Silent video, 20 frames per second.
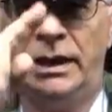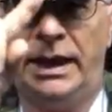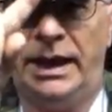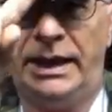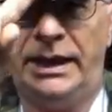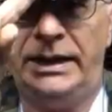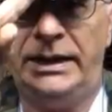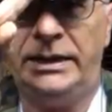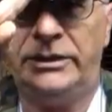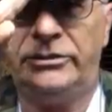
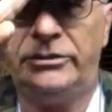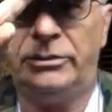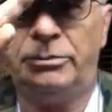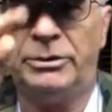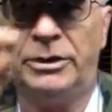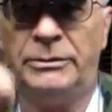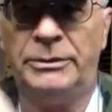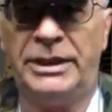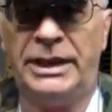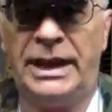and it hits the
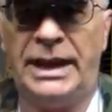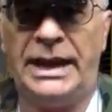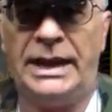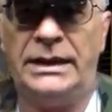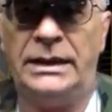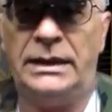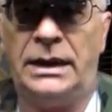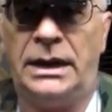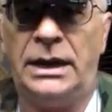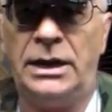brim of the
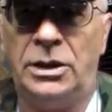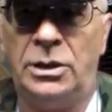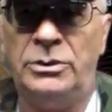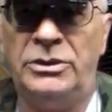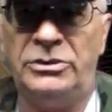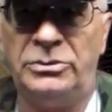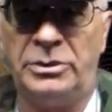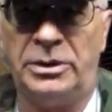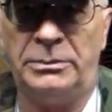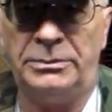hat. Now I
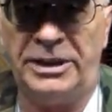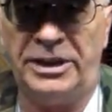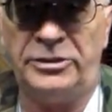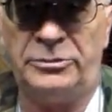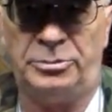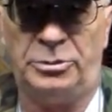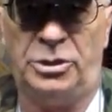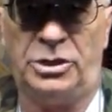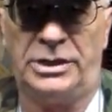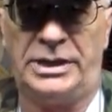always wear a
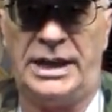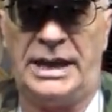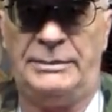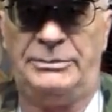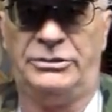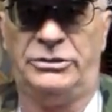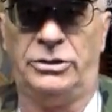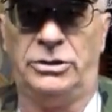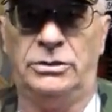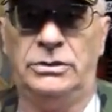baseball
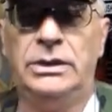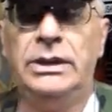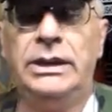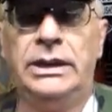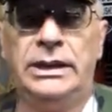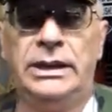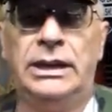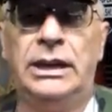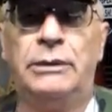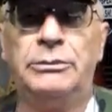cap, so
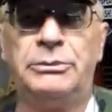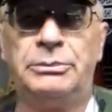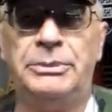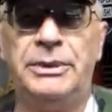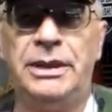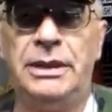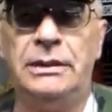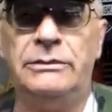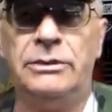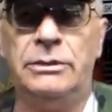it helps
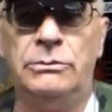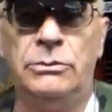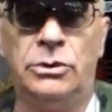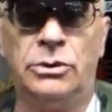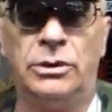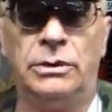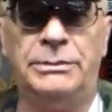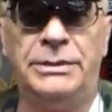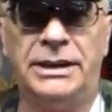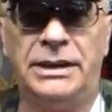me even
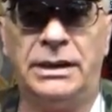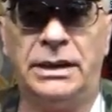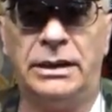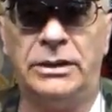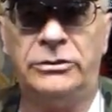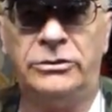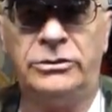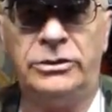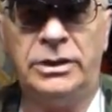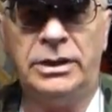more
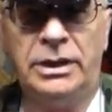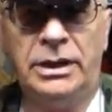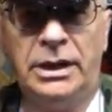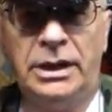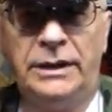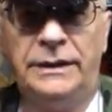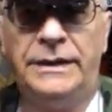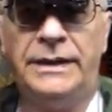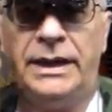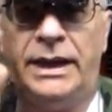because
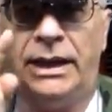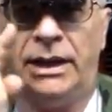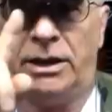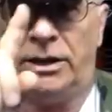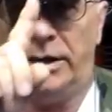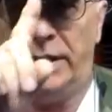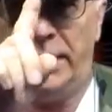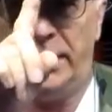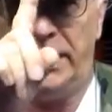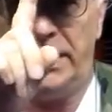the
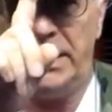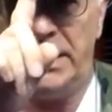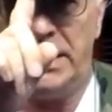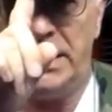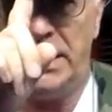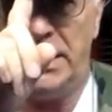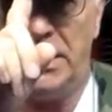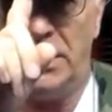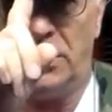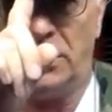air hitting
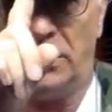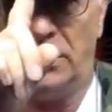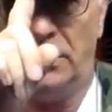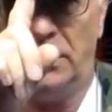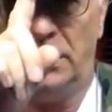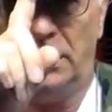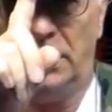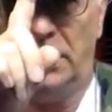here